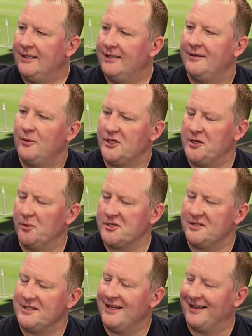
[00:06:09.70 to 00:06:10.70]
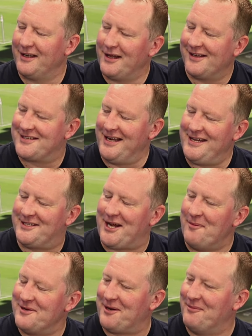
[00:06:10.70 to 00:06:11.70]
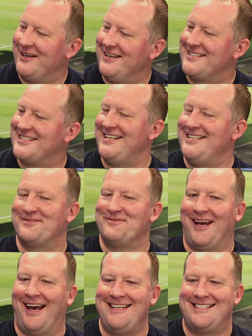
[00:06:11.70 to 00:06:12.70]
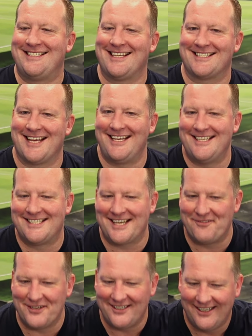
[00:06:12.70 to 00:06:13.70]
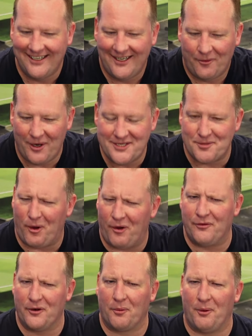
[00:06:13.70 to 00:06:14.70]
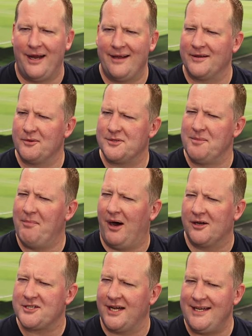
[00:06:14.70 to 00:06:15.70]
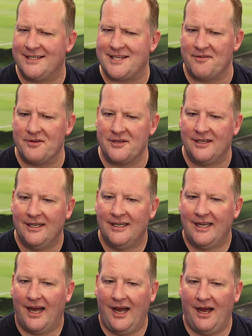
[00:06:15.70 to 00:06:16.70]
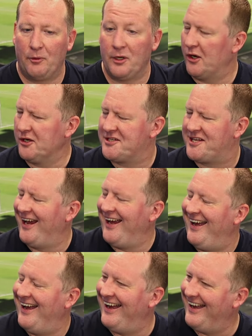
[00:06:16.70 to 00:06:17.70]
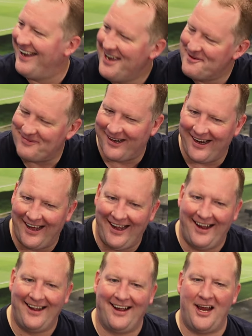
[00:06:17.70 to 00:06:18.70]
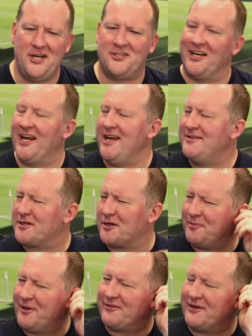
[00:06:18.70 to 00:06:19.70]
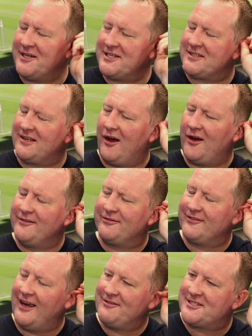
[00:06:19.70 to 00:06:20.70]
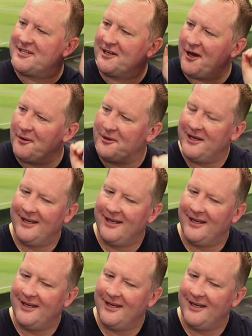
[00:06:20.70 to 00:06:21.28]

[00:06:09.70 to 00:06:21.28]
wish it wasn't the last league championship winning season, but 86-87, went to Watford away, I think it was in March 87, we lost, but Adrian Heath scored my first live Everton goal.